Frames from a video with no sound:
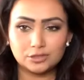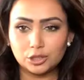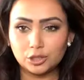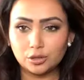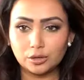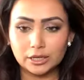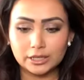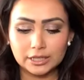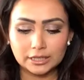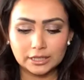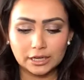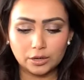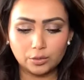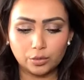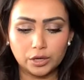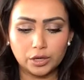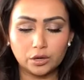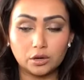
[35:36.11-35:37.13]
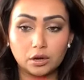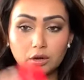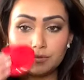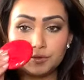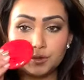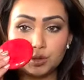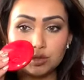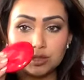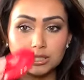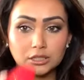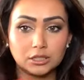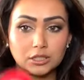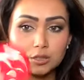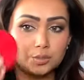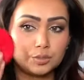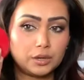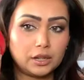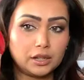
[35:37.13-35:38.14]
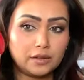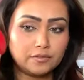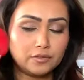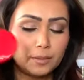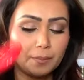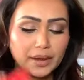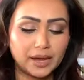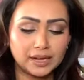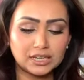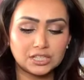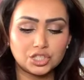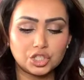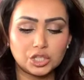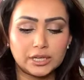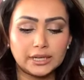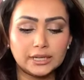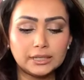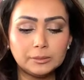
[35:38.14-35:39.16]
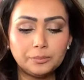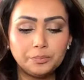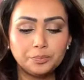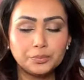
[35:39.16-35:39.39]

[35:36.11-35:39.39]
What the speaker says: you know, I can get away of using this one. Love the packaging.